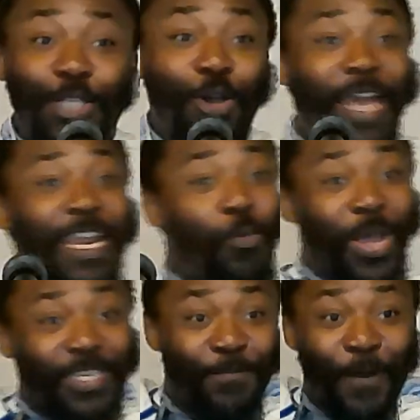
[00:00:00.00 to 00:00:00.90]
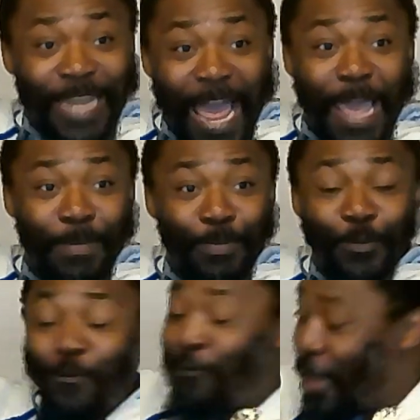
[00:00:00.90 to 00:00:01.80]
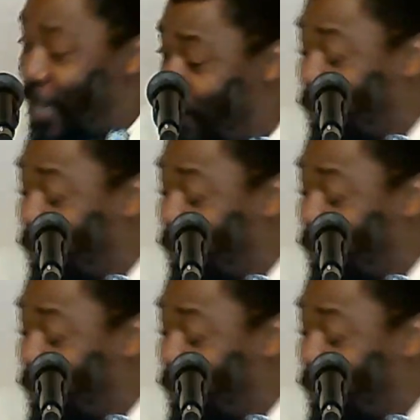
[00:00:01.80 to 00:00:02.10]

is already waiting for them, for them